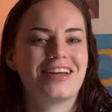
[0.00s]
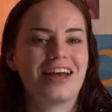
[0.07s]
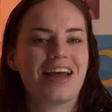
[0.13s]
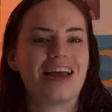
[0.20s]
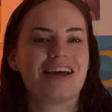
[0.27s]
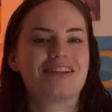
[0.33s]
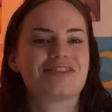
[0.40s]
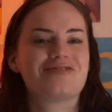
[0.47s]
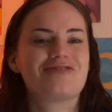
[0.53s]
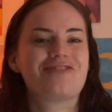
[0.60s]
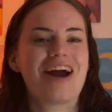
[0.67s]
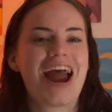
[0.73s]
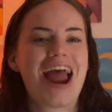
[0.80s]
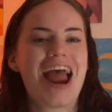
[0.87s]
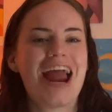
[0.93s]
It's
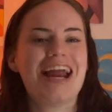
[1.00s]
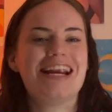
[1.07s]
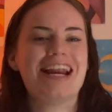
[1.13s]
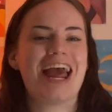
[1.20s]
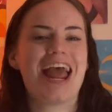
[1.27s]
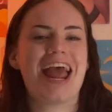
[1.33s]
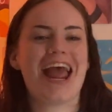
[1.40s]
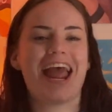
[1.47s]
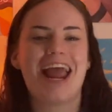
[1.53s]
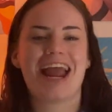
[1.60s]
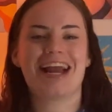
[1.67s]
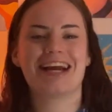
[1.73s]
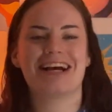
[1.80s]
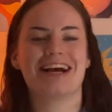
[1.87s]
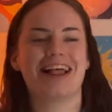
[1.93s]

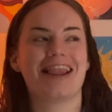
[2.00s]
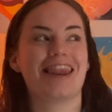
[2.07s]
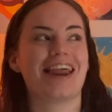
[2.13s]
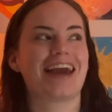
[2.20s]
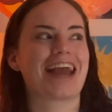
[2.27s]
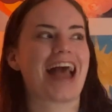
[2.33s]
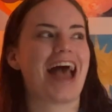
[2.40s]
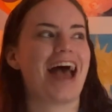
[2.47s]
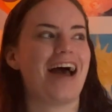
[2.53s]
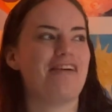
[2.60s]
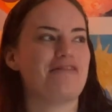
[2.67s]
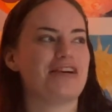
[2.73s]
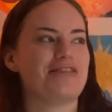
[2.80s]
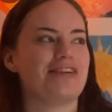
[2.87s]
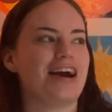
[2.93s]
raining, like
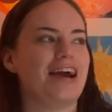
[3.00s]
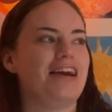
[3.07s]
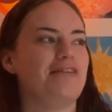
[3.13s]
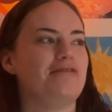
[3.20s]
heavy rain.